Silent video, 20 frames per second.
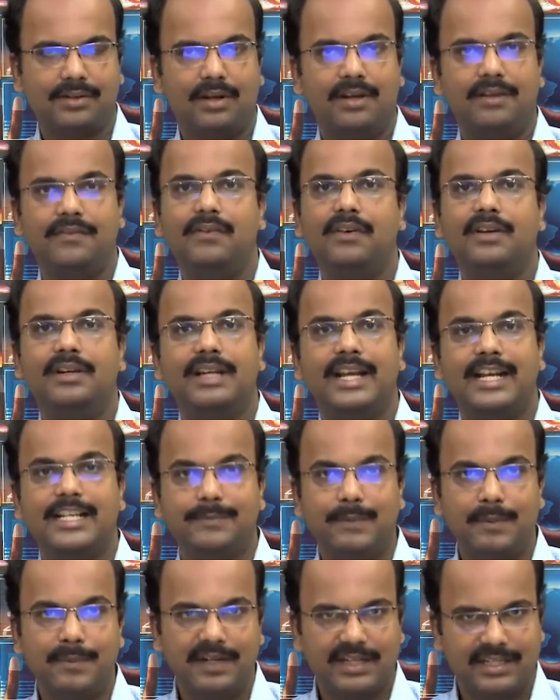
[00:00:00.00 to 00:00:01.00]
or for
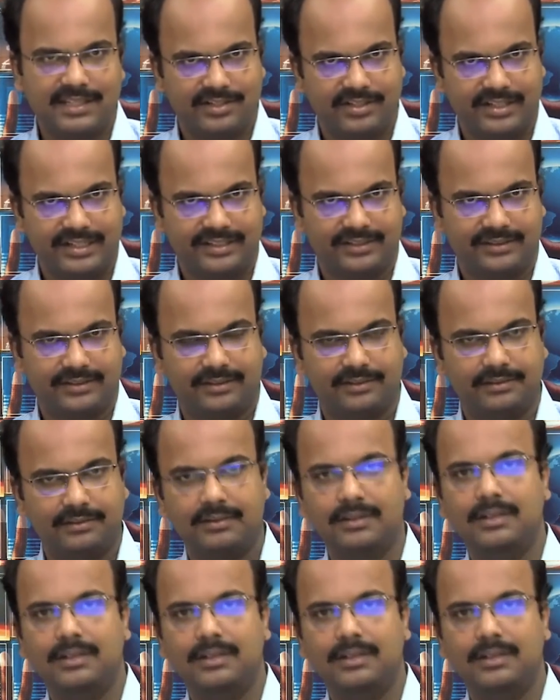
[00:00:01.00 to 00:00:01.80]
experimental studies.